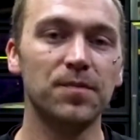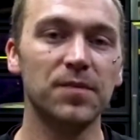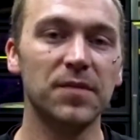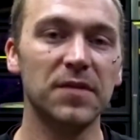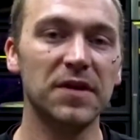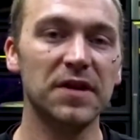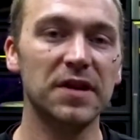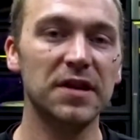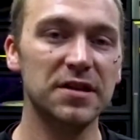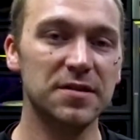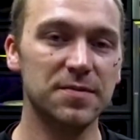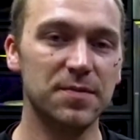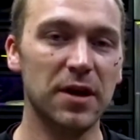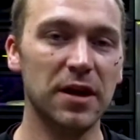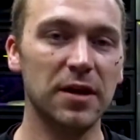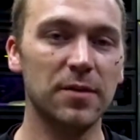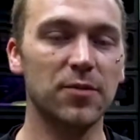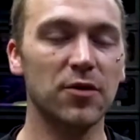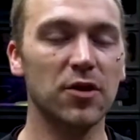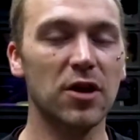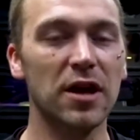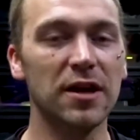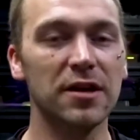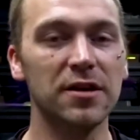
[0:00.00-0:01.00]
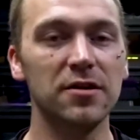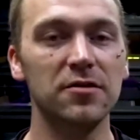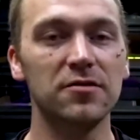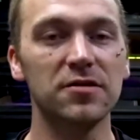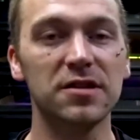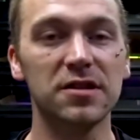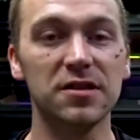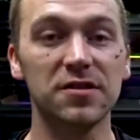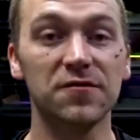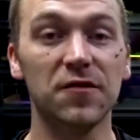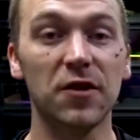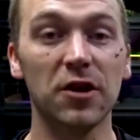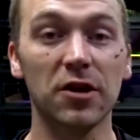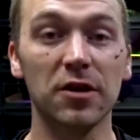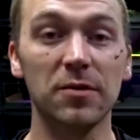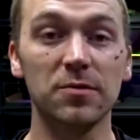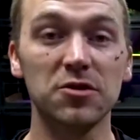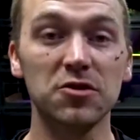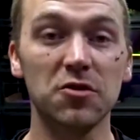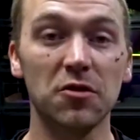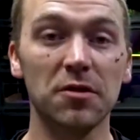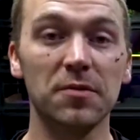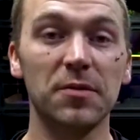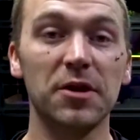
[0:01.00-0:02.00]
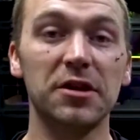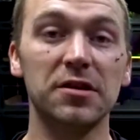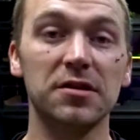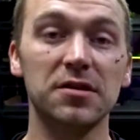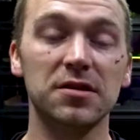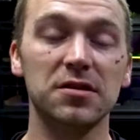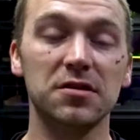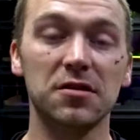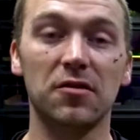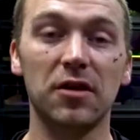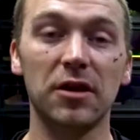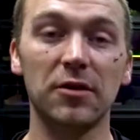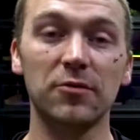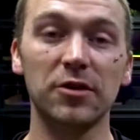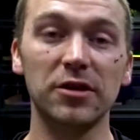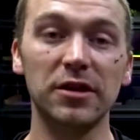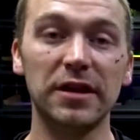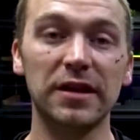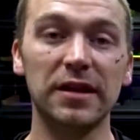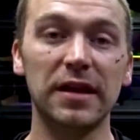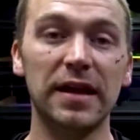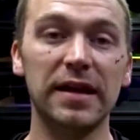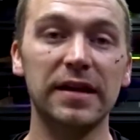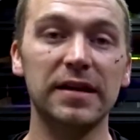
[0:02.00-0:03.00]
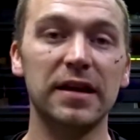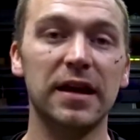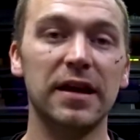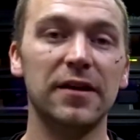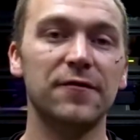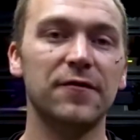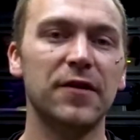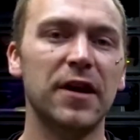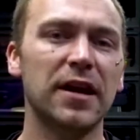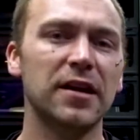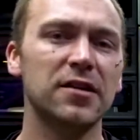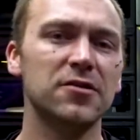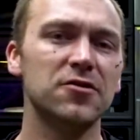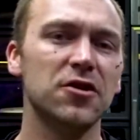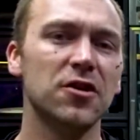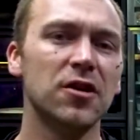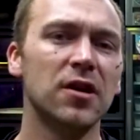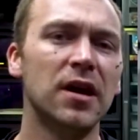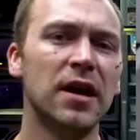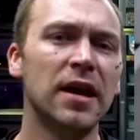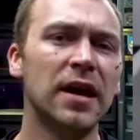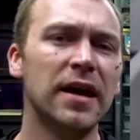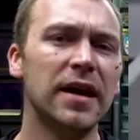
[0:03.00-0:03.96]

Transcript: This paper I use is very absorbent, so I really like that factor.